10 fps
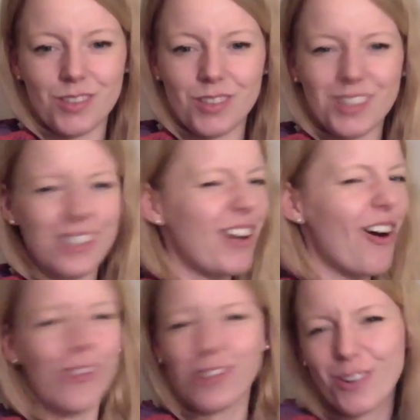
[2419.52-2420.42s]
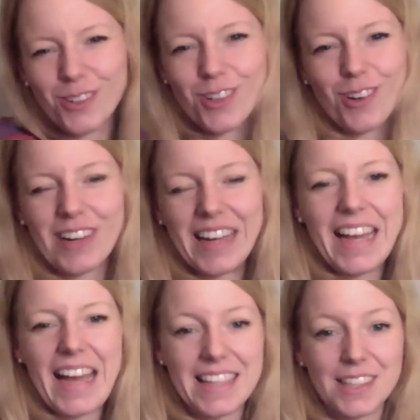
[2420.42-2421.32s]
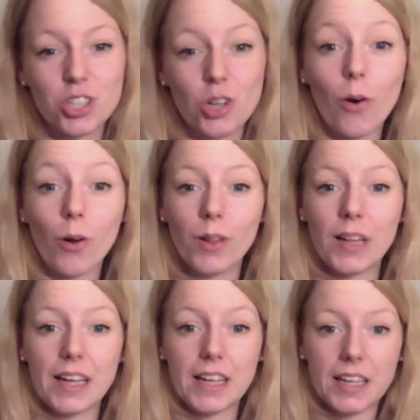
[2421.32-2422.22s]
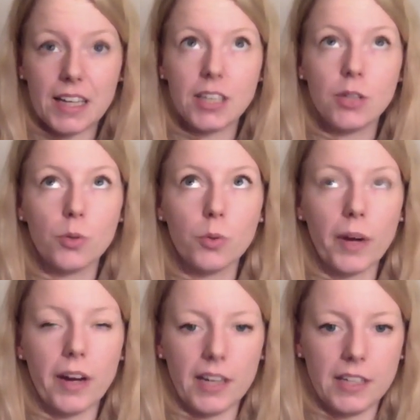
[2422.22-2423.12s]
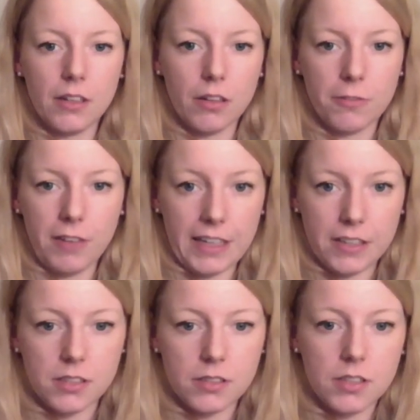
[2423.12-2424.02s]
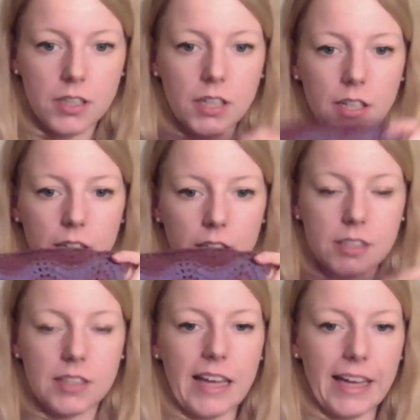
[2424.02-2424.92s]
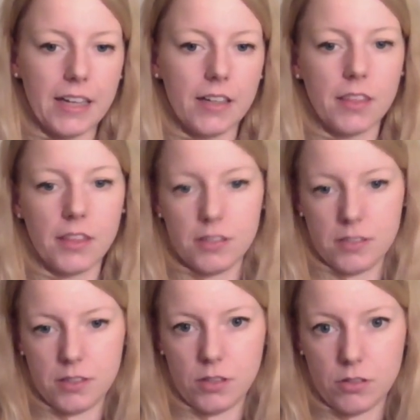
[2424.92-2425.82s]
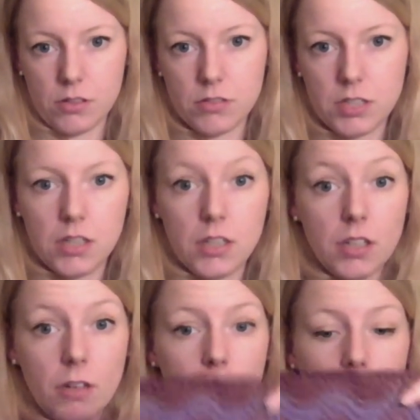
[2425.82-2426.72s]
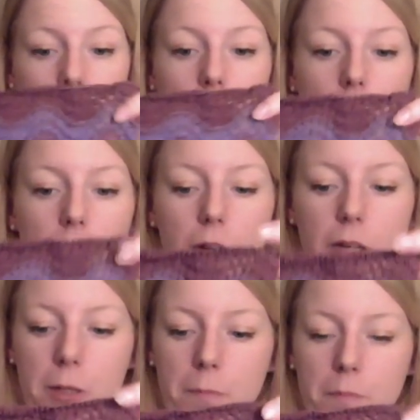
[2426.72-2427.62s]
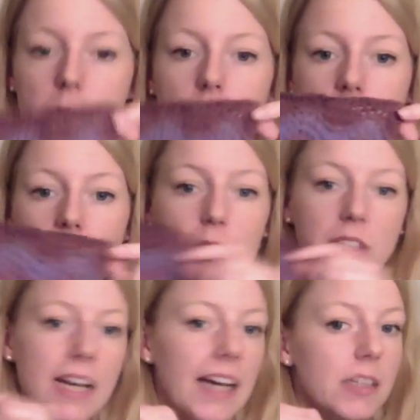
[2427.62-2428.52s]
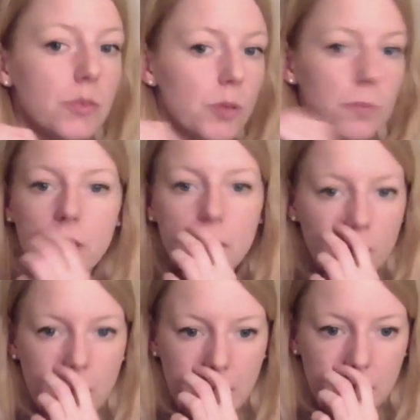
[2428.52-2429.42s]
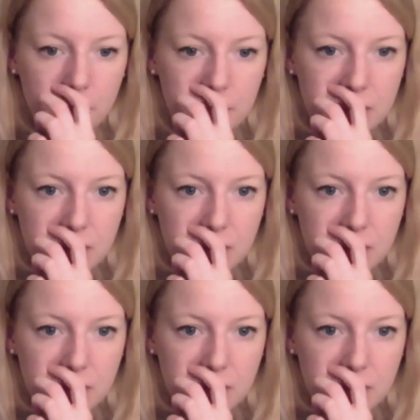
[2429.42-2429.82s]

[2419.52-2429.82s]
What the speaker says: No. As a shawl you wear in your flat. It's like this, you know. For outside it would be okay, but